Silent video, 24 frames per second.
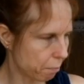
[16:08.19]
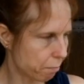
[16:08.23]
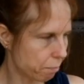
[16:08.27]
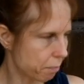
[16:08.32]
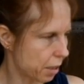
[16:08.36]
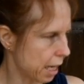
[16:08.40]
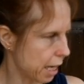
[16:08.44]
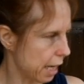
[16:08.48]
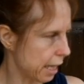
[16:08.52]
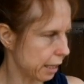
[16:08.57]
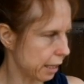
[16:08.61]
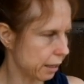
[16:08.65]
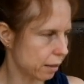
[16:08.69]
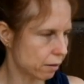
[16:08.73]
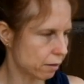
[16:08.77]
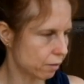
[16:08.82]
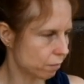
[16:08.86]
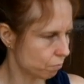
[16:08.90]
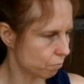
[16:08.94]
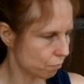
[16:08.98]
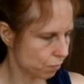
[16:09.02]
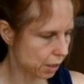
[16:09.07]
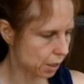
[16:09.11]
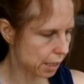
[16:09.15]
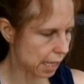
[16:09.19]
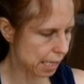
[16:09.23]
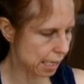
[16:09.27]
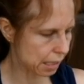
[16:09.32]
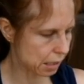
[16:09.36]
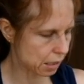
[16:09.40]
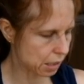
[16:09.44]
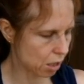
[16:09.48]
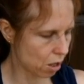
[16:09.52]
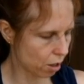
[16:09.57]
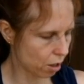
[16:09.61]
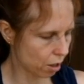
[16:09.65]
but
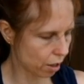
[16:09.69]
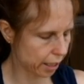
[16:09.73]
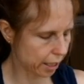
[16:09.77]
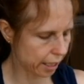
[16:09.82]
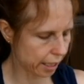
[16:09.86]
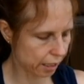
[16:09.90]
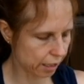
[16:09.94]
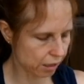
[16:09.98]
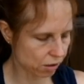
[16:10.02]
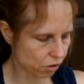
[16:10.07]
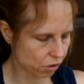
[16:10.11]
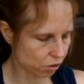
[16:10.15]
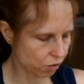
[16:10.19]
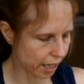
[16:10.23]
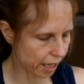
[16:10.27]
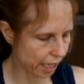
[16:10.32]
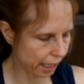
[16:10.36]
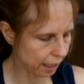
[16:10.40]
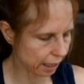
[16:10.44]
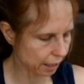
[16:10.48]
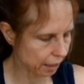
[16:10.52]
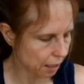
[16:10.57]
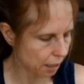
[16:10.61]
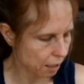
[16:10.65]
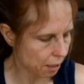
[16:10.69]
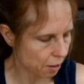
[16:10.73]
that's all, and it's great.